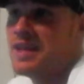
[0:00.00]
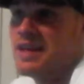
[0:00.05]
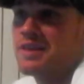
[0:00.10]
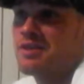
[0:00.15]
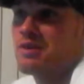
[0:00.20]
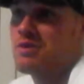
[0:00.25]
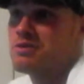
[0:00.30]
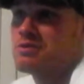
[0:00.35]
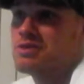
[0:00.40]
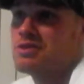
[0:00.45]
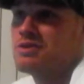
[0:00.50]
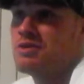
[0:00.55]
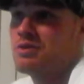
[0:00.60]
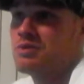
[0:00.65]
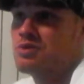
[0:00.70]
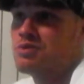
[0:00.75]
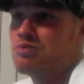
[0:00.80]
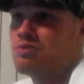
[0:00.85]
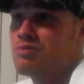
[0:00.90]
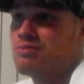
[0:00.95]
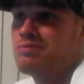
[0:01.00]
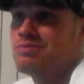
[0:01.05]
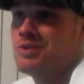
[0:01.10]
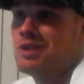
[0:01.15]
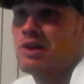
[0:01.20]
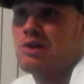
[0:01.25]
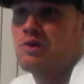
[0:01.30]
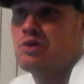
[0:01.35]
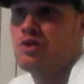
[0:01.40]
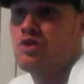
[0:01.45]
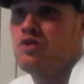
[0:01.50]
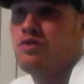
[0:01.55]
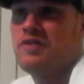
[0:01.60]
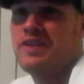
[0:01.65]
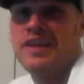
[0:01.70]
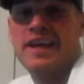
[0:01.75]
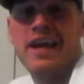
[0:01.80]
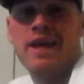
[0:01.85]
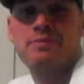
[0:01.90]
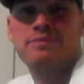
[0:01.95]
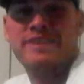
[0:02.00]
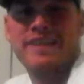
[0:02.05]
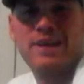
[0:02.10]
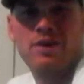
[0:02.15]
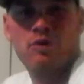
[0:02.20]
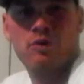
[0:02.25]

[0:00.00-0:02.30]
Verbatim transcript: Like those, those you know, goofy games